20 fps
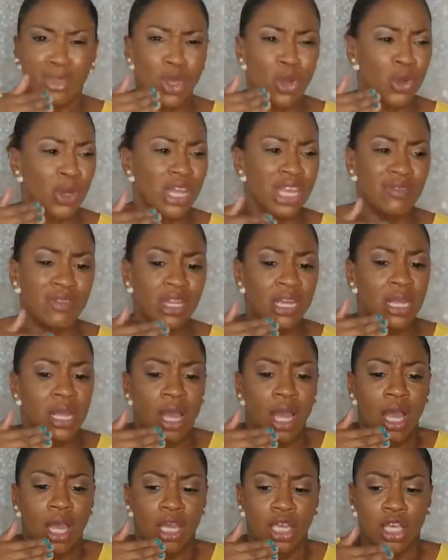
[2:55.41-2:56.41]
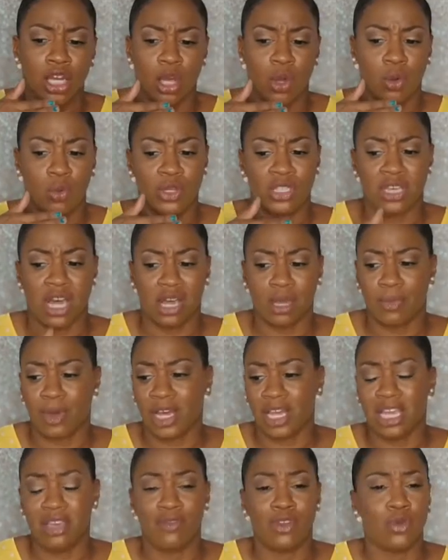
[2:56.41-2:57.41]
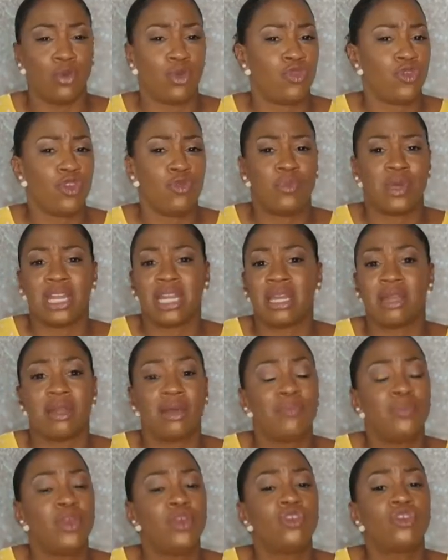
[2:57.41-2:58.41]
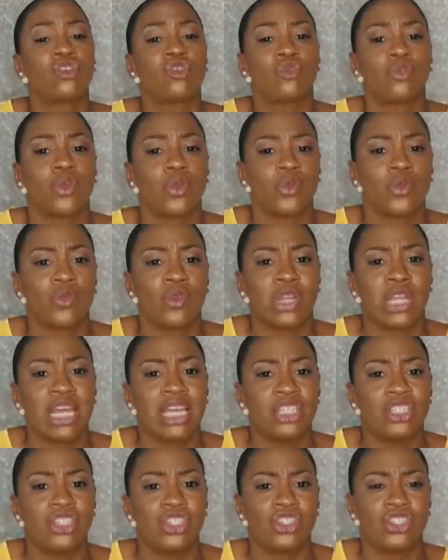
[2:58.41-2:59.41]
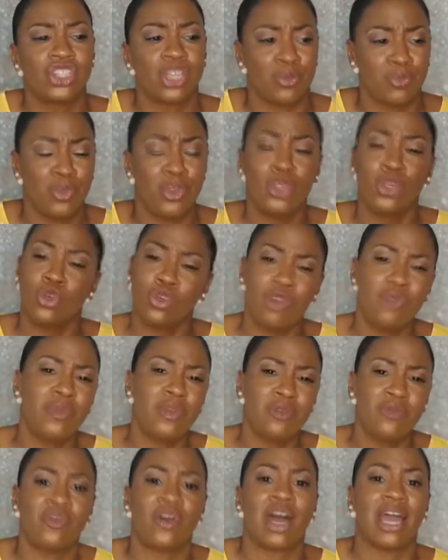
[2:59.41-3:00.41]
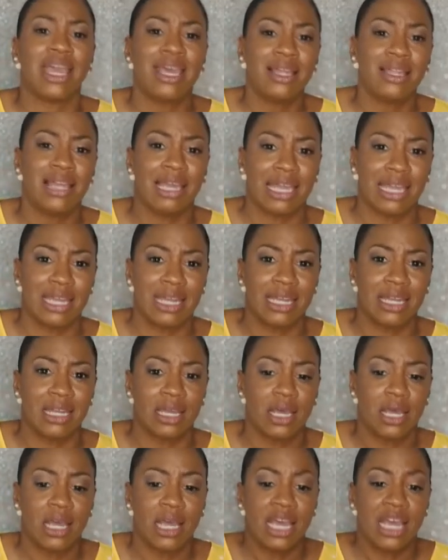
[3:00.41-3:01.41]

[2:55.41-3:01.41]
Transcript: or even, when we talk about even if you've been in an abusive relationship, you have been violated.